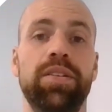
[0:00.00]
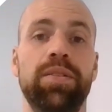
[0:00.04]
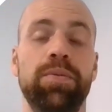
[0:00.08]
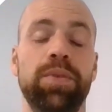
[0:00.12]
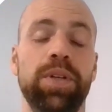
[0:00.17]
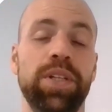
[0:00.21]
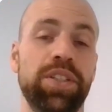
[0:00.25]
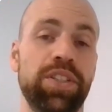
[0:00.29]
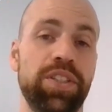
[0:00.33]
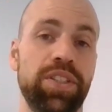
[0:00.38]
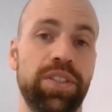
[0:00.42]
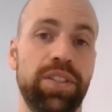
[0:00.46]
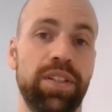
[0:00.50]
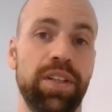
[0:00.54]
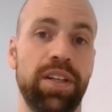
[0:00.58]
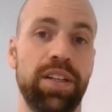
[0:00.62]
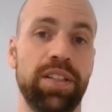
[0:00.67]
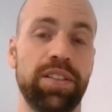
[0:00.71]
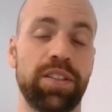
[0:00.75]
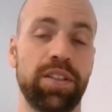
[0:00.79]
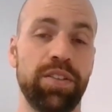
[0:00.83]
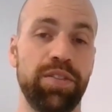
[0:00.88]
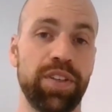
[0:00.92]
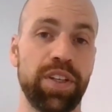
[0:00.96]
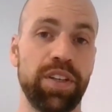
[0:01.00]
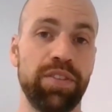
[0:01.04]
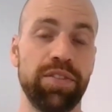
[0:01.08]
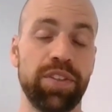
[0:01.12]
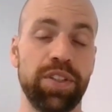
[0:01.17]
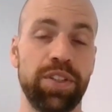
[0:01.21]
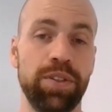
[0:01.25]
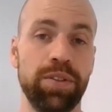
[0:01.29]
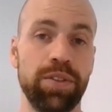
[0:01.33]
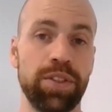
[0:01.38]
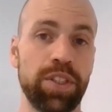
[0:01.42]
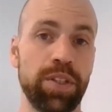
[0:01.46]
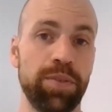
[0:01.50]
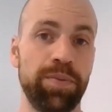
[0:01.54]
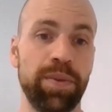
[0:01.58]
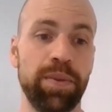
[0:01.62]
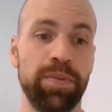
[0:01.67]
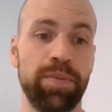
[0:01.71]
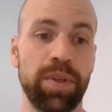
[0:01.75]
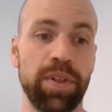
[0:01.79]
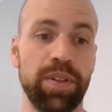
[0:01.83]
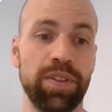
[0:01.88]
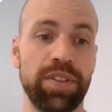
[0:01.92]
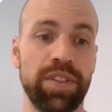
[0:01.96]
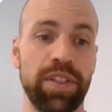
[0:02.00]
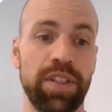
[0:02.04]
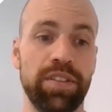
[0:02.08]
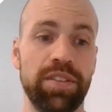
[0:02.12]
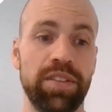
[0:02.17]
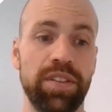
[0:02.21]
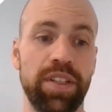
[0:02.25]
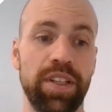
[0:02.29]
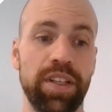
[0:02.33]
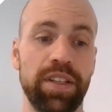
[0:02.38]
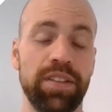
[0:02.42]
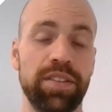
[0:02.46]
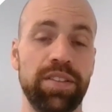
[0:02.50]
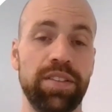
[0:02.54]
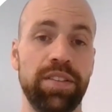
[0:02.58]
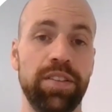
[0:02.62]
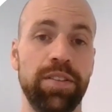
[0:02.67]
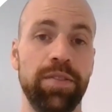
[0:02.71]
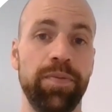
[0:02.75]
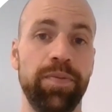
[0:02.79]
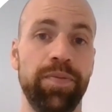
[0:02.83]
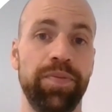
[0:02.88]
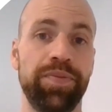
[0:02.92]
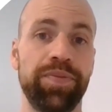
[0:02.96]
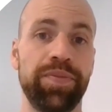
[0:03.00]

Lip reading: which task of a given queue should be processed next.